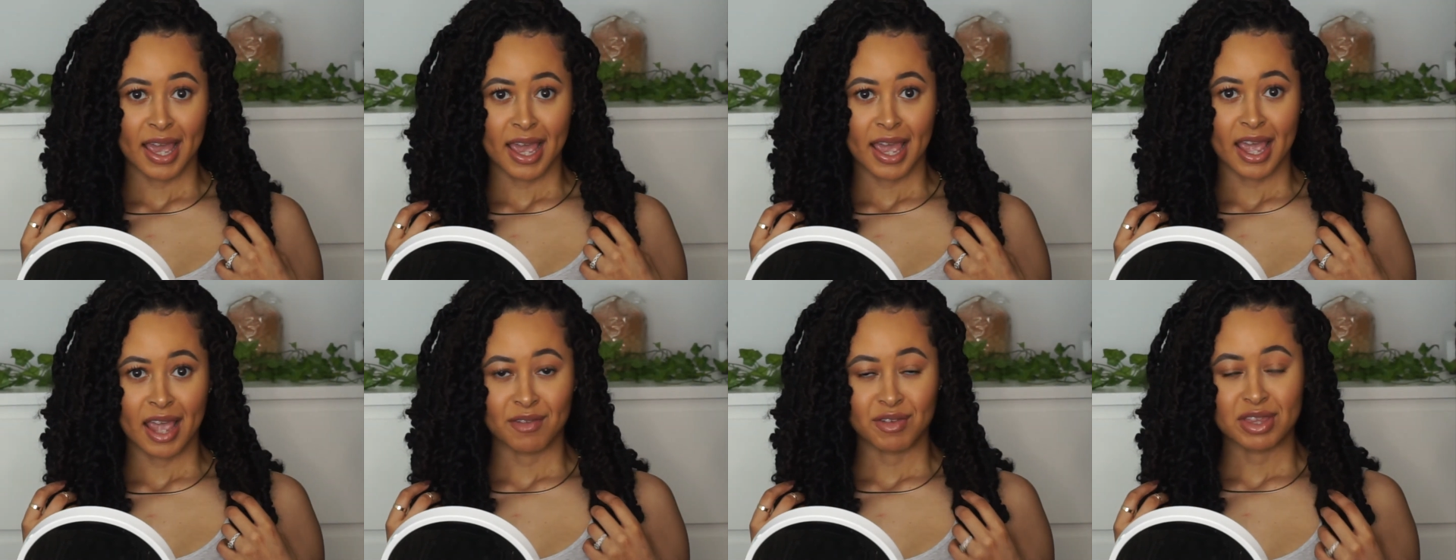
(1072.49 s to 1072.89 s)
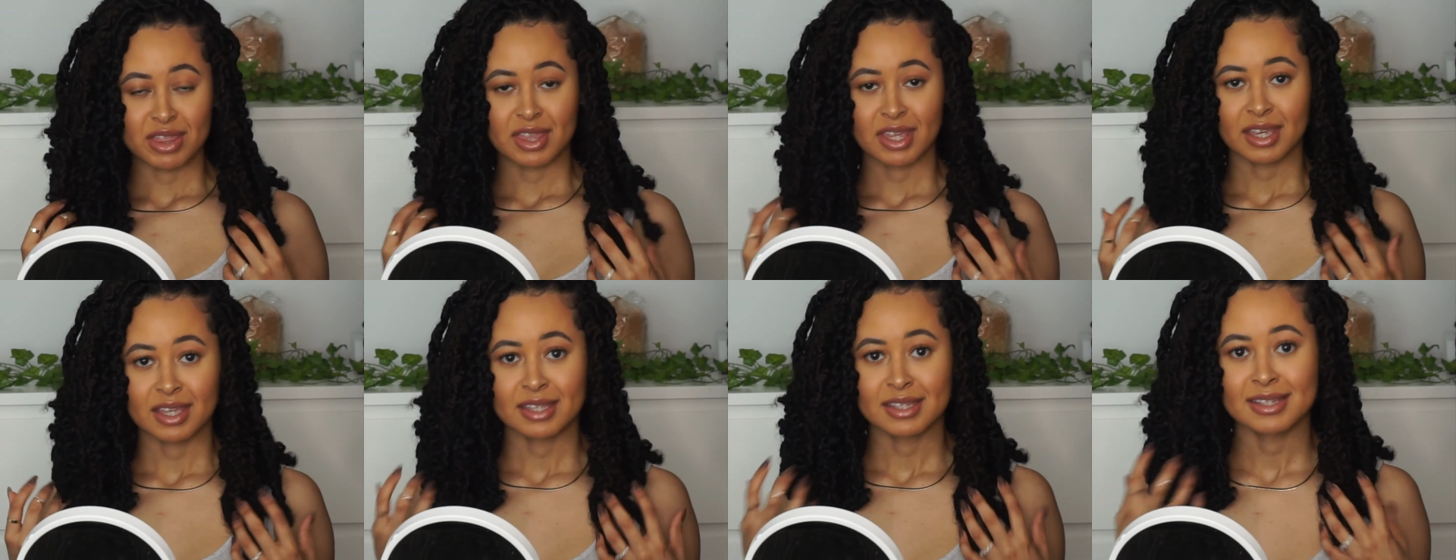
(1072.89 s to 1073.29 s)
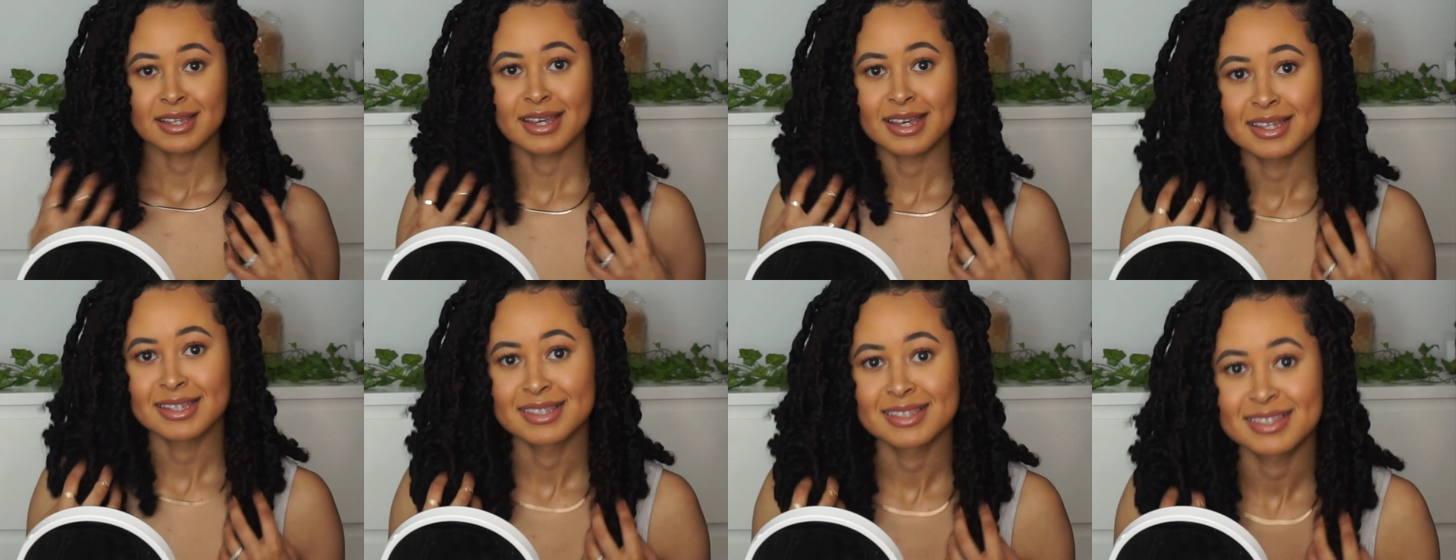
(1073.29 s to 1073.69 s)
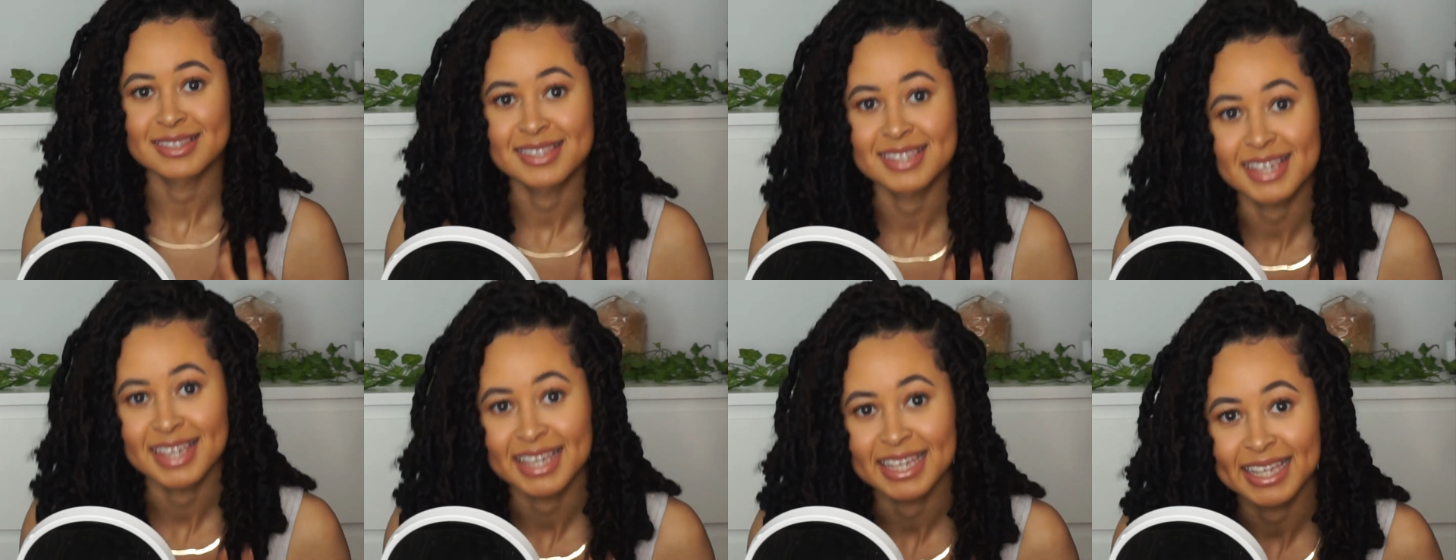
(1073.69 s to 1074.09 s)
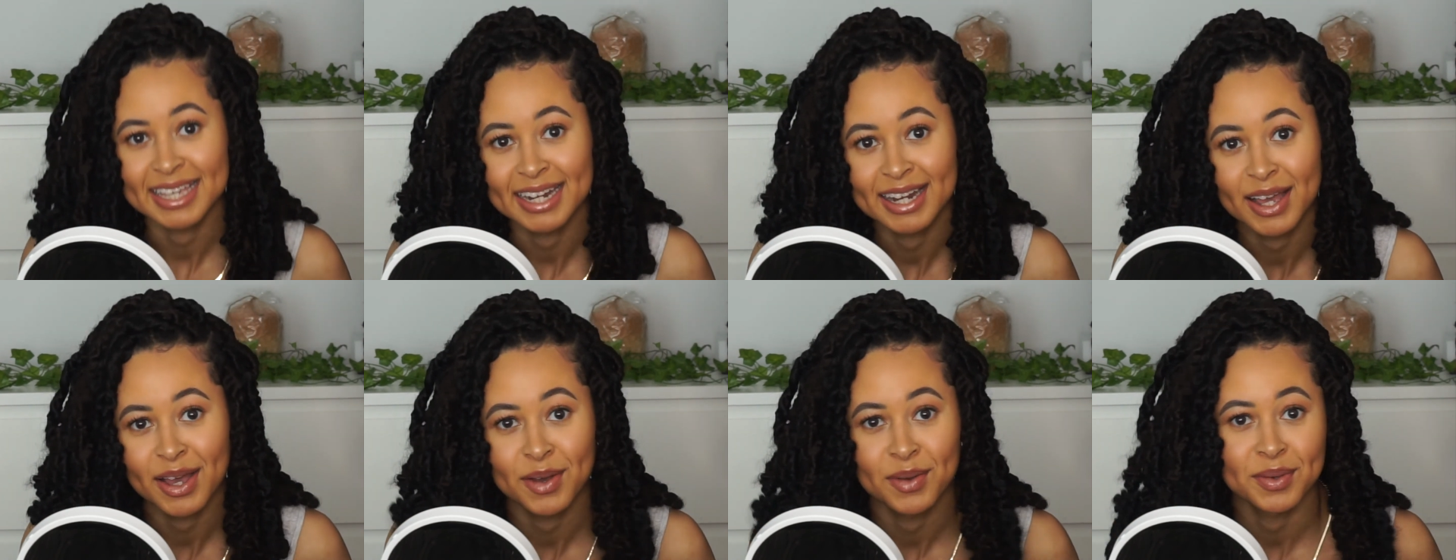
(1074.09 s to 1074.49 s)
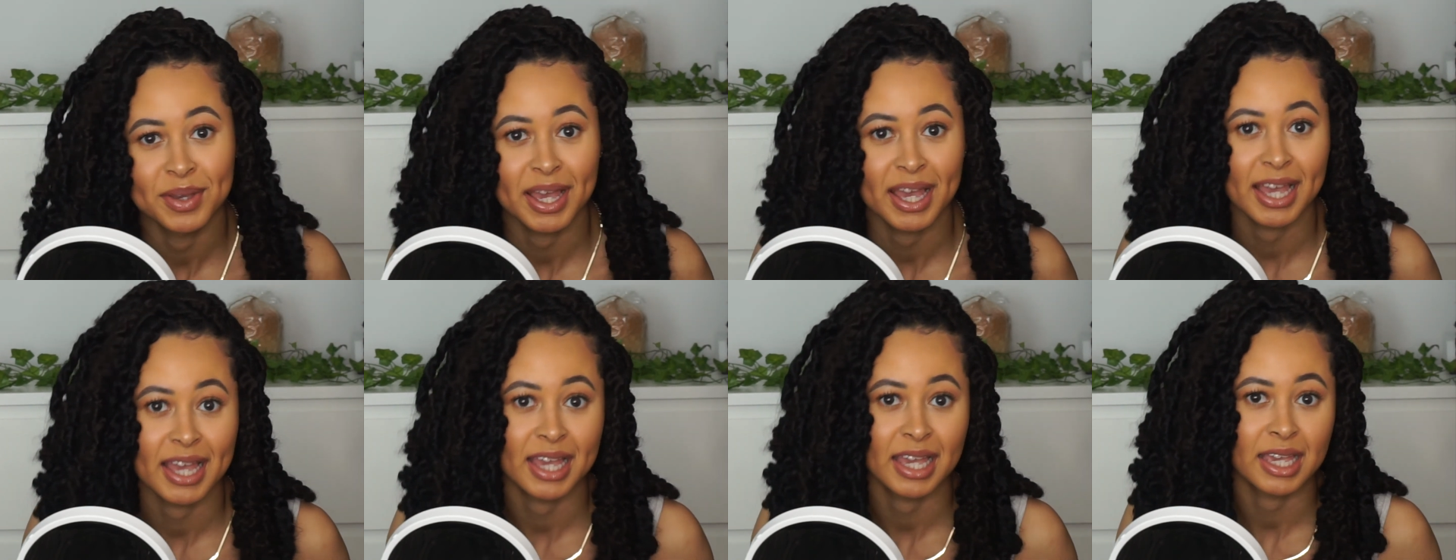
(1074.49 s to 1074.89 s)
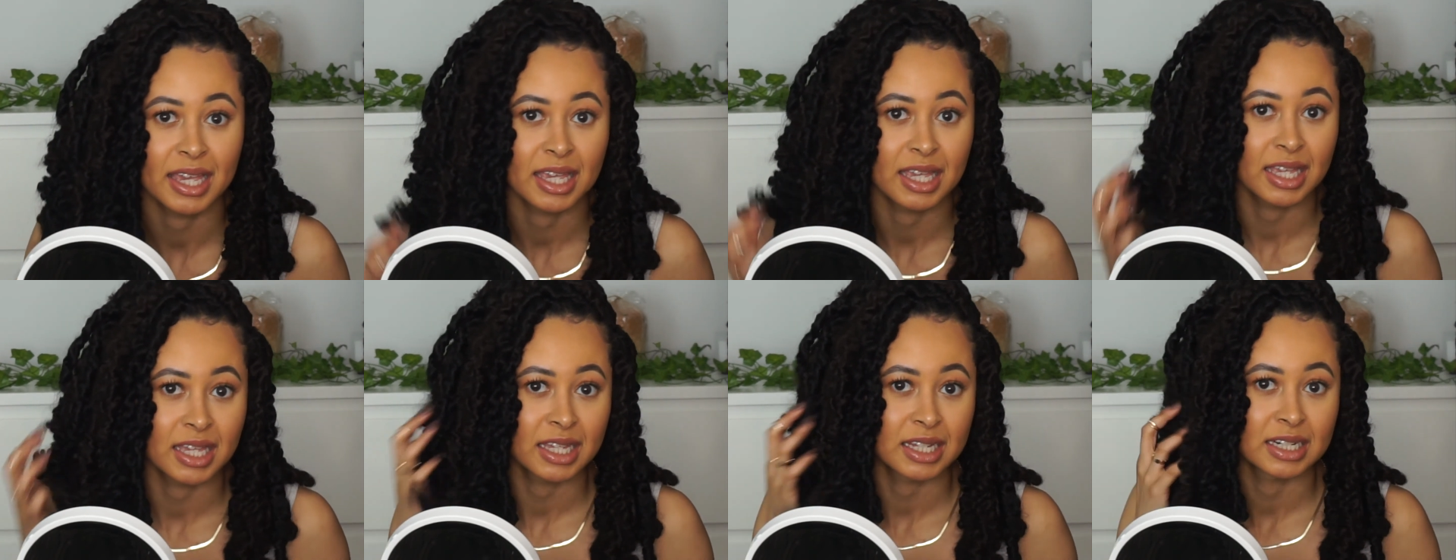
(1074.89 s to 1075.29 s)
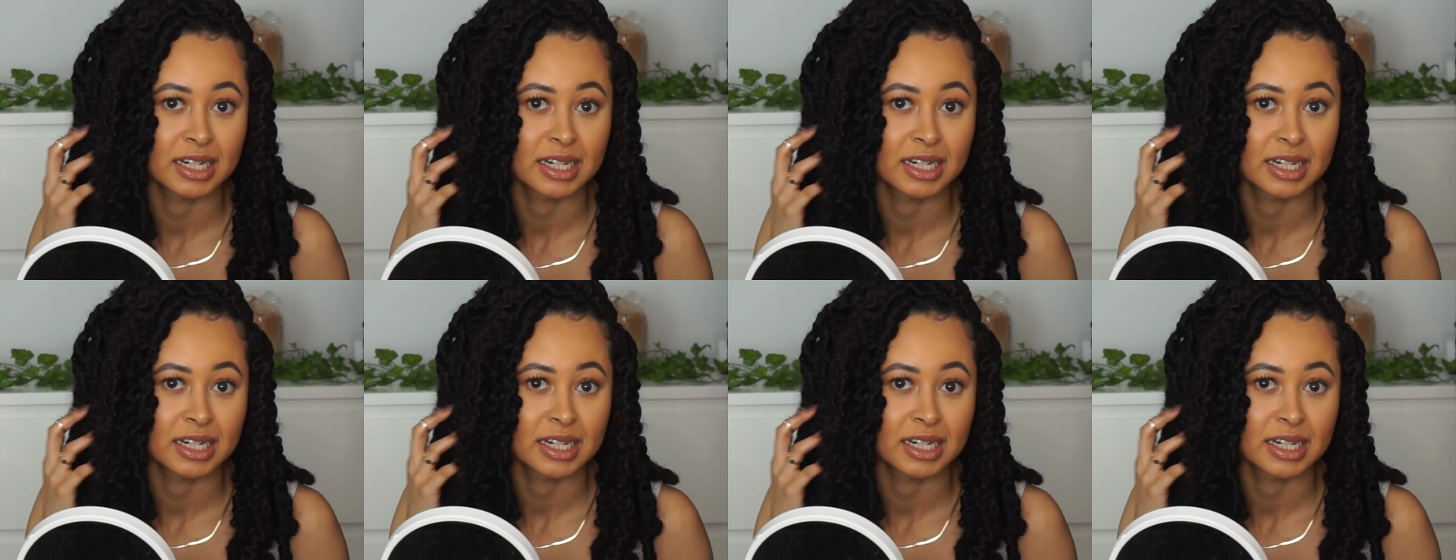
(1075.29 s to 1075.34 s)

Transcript: everything did okay.